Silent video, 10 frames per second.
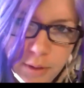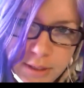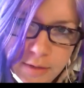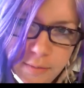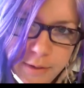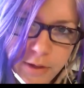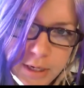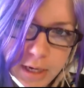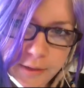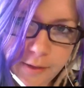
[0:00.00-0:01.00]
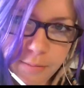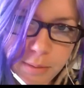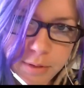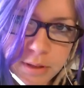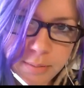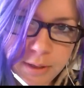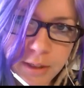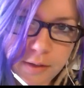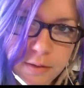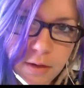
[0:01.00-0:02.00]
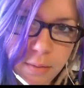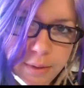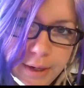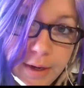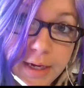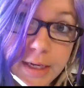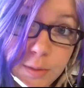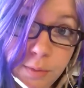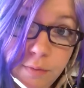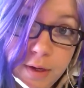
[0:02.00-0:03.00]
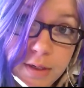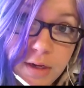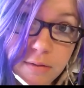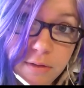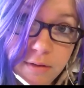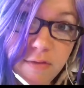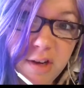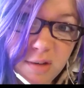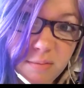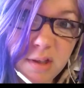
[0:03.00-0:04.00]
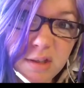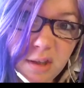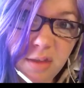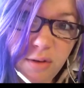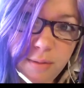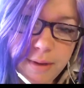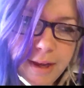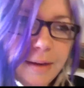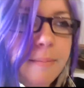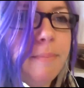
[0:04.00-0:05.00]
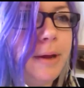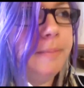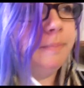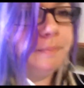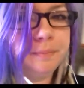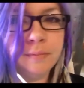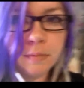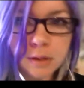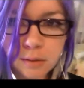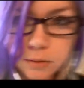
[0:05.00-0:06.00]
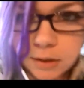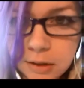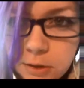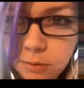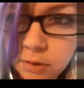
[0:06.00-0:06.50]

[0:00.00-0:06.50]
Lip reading: no idea if I'm irritating the other people sleeping in this hallway, and I guess we'll find out if random things get thrown at my head. But I'm just going to